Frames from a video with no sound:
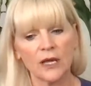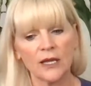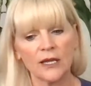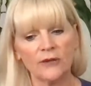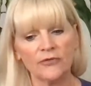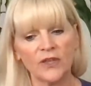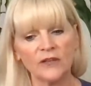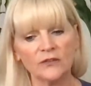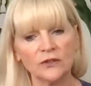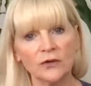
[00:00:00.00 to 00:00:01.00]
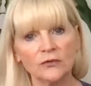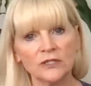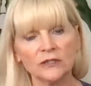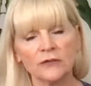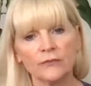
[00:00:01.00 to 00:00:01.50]
If things
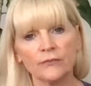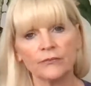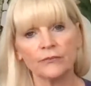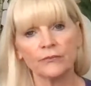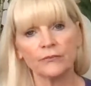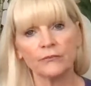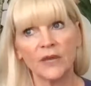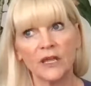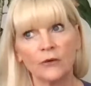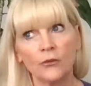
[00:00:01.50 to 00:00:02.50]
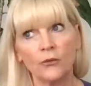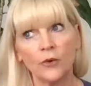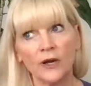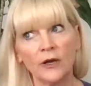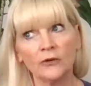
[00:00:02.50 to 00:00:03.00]
don't make
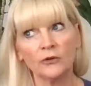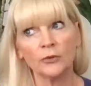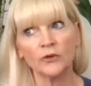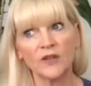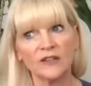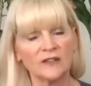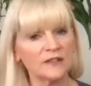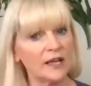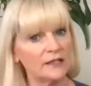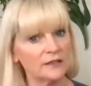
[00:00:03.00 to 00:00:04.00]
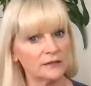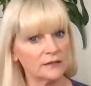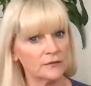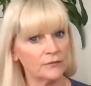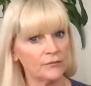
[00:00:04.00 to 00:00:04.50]
100% sense,